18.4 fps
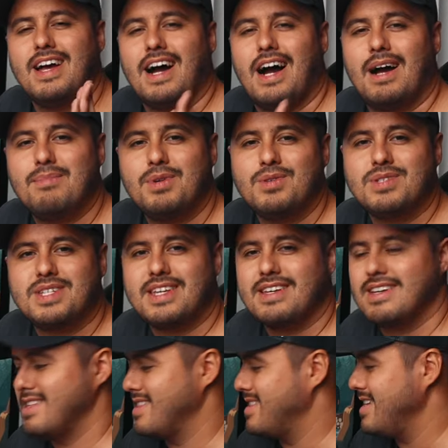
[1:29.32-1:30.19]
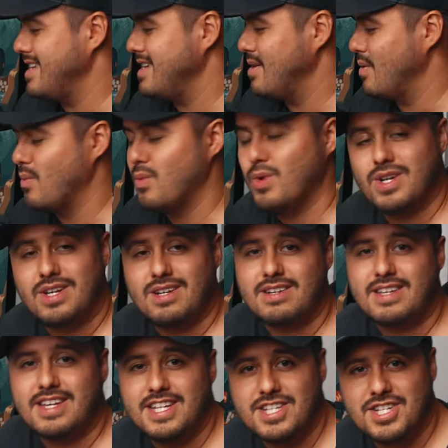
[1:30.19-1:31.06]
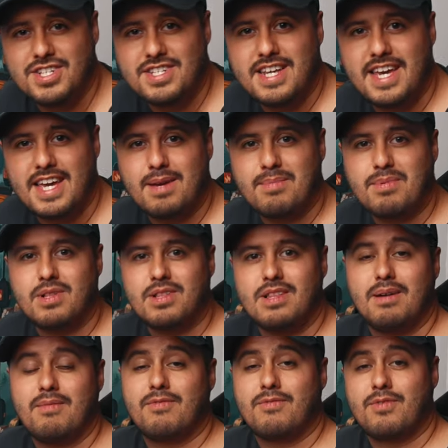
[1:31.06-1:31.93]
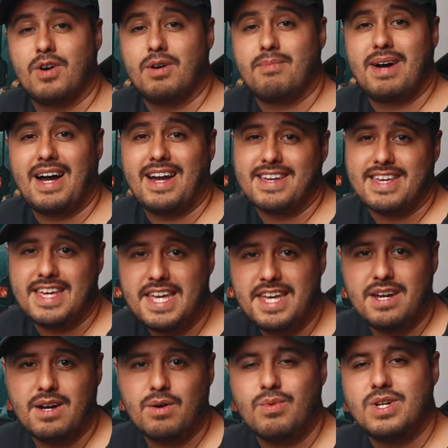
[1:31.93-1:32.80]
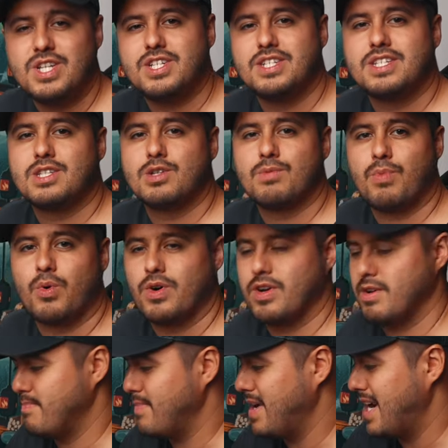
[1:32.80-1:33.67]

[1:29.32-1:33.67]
I'm using the wooden kitchen table from Ikea, which is supported